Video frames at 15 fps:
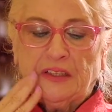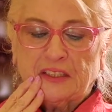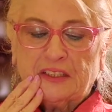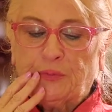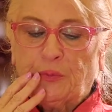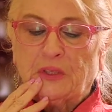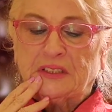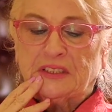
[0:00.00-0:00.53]
It
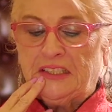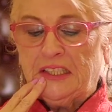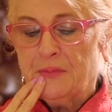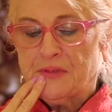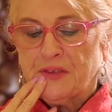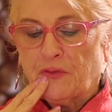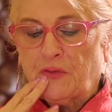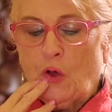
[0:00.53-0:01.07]
explores
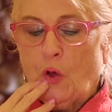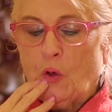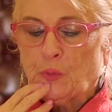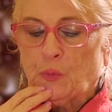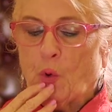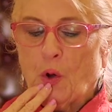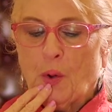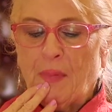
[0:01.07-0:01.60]
themes of Cold
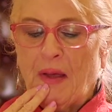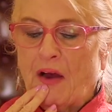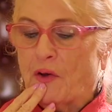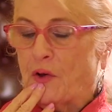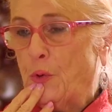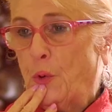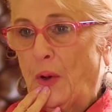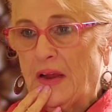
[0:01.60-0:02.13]
War
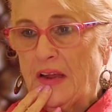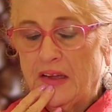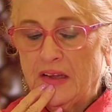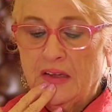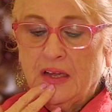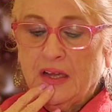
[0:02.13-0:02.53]
paranoia,